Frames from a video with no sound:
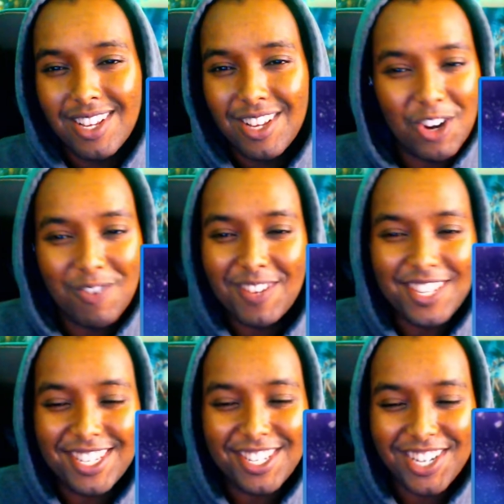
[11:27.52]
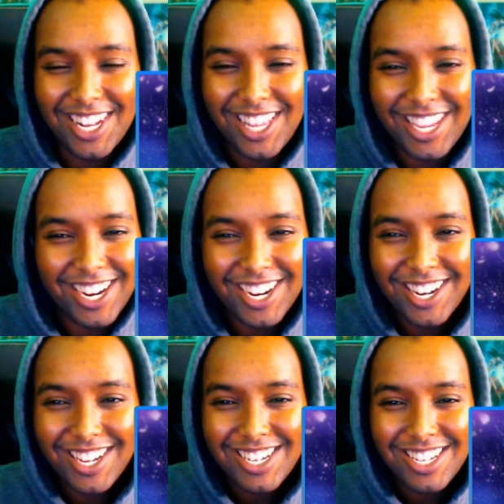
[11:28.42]
Hermit's just chilling there.
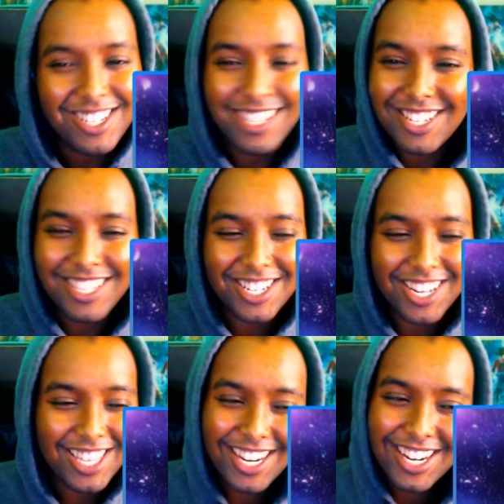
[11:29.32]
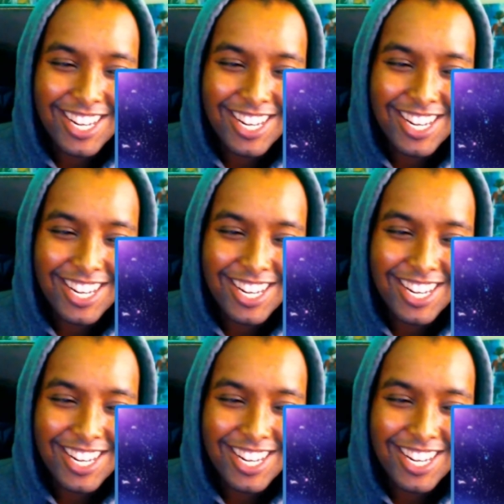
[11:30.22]
She just chilling there.